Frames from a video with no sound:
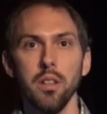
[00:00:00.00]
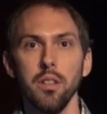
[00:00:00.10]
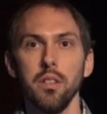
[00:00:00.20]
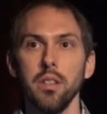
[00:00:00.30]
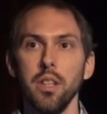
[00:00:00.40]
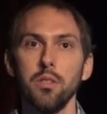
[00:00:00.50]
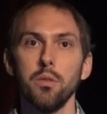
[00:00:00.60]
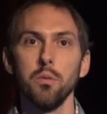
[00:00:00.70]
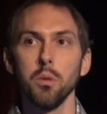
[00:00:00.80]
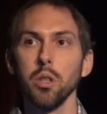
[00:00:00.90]
that is
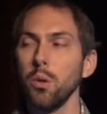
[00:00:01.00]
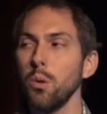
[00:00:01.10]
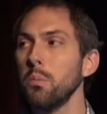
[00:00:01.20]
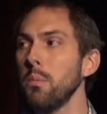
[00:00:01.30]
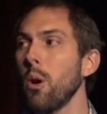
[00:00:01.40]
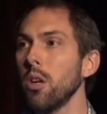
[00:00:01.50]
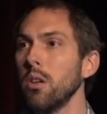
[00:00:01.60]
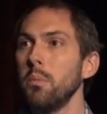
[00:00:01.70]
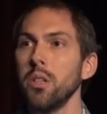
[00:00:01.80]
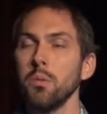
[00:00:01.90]
really cool to be a part
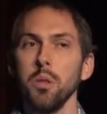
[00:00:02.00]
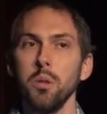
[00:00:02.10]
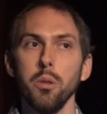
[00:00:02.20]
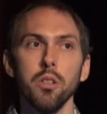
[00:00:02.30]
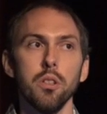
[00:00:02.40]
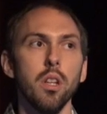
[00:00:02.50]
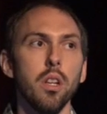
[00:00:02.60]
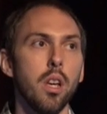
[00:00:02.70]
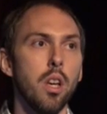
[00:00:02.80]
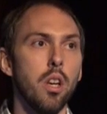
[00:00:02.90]
of because we are
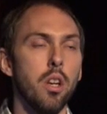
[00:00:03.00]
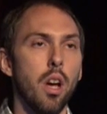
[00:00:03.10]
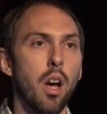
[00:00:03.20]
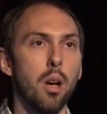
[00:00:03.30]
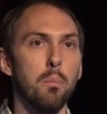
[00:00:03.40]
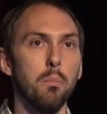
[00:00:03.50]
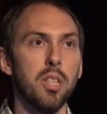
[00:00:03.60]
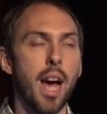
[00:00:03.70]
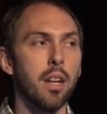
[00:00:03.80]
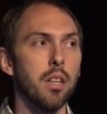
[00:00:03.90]

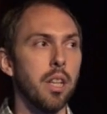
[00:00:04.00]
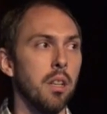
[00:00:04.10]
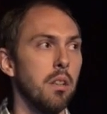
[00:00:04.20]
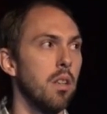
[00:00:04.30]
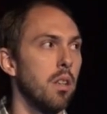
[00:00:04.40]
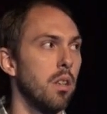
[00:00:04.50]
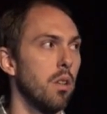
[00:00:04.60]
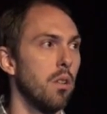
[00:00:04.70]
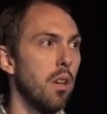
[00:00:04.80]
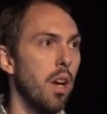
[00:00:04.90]
tackling,
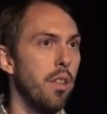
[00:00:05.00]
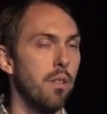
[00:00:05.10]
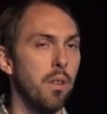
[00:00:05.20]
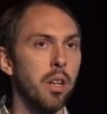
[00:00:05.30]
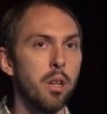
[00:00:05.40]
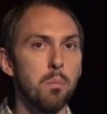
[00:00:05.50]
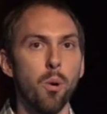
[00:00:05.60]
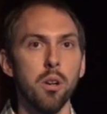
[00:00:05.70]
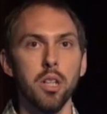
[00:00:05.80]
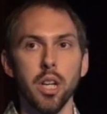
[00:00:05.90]
I think, very
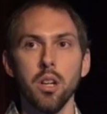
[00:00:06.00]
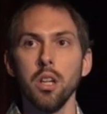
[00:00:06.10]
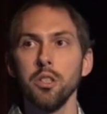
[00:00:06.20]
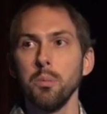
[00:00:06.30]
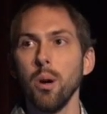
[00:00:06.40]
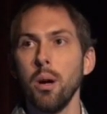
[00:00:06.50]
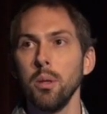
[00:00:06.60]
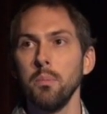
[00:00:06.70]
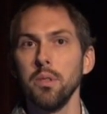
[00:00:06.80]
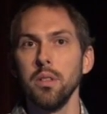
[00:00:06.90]
important technology
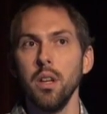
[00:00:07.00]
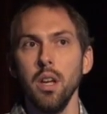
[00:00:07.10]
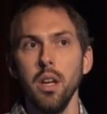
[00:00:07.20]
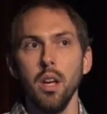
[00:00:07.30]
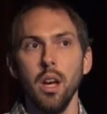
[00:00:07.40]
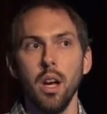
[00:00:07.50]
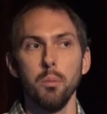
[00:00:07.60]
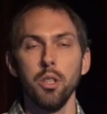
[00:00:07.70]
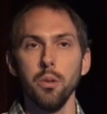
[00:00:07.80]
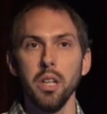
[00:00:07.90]
problems,
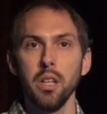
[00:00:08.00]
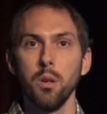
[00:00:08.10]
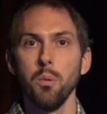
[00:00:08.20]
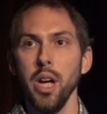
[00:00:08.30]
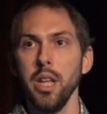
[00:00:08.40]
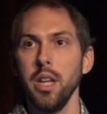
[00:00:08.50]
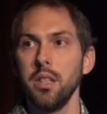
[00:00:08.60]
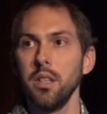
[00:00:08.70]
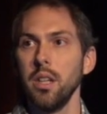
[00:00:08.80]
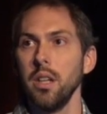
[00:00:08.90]
but doing it in a way
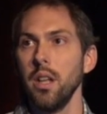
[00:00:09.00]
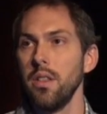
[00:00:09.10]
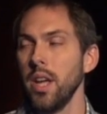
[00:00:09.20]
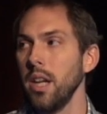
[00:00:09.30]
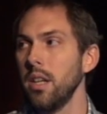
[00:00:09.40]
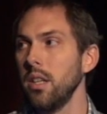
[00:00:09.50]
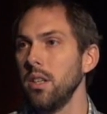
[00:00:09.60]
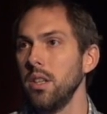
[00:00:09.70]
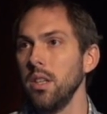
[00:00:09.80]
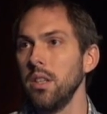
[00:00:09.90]
that
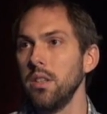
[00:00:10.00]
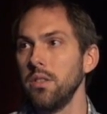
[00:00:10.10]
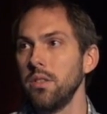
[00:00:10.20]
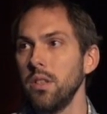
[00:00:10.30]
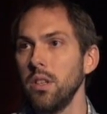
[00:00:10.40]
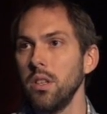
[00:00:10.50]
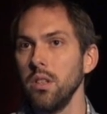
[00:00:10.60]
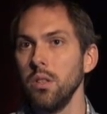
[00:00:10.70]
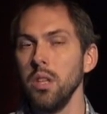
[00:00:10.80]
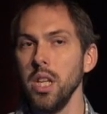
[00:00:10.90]
is
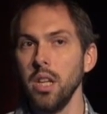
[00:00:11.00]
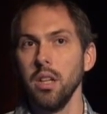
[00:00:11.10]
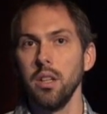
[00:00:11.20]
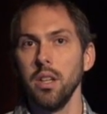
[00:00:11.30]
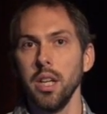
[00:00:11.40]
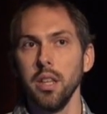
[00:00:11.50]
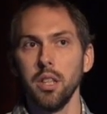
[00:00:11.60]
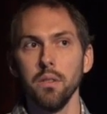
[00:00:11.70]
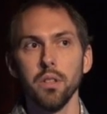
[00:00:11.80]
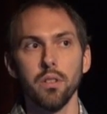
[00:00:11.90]
unique and that
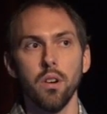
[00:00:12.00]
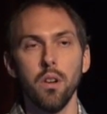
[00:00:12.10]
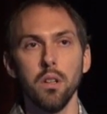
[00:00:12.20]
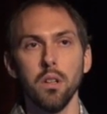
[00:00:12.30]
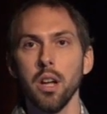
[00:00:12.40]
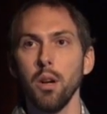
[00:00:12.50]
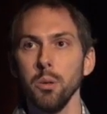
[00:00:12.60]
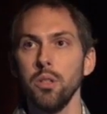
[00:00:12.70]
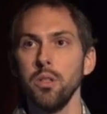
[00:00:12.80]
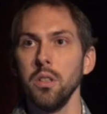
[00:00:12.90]
gives us all a lot of
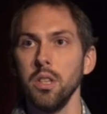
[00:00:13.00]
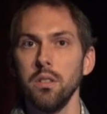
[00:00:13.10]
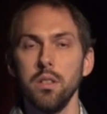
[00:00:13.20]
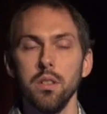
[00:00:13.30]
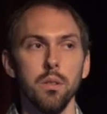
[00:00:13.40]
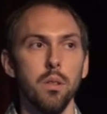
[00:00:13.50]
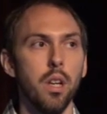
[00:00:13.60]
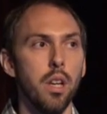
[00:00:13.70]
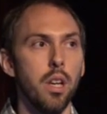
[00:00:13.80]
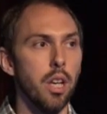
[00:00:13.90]
opportunities to
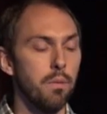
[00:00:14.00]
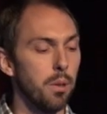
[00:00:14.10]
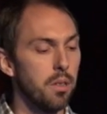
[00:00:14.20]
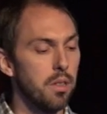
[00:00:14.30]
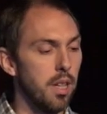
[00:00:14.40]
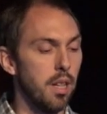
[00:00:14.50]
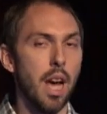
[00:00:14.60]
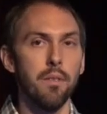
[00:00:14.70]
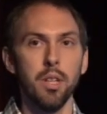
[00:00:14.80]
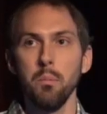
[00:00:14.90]
influence it and
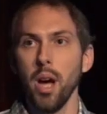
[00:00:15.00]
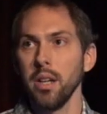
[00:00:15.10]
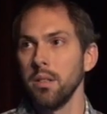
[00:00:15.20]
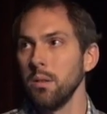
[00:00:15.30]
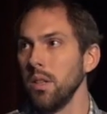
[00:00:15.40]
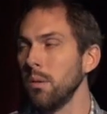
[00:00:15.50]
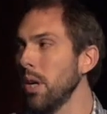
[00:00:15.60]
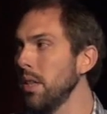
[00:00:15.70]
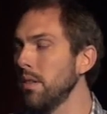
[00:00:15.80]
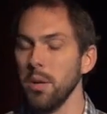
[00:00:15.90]
have an impact in
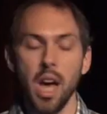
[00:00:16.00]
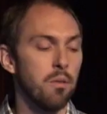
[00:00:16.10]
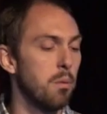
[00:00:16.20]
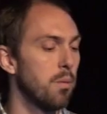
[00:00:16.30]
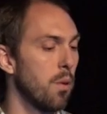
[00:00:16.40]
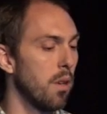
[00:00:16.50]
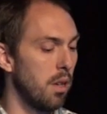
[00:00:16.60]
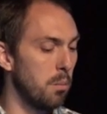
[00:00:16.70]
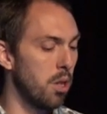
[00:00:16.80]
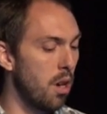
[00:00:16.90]
ways that we haven't before.
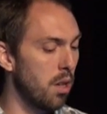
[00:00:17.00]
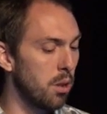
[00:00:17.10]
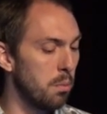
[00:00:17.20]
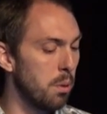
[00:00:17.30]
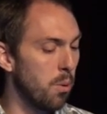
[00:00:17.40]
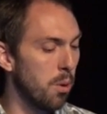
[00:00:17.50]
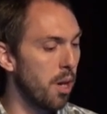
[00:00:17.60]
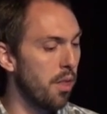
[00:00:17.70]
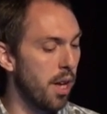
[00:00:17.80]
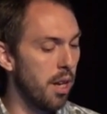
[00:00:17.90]
I'm going to talk a little bit more
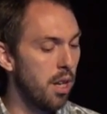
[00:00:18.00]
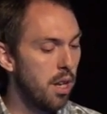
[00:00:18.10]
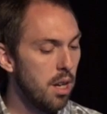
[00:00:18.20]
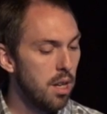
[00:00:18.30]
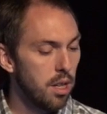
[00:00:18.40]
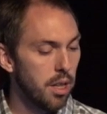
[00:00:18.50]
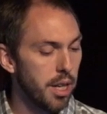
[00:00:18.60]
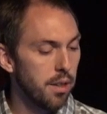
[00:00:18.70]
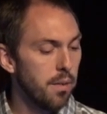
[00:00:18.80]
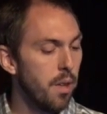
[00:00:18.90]
about that
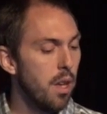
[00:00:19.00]
later.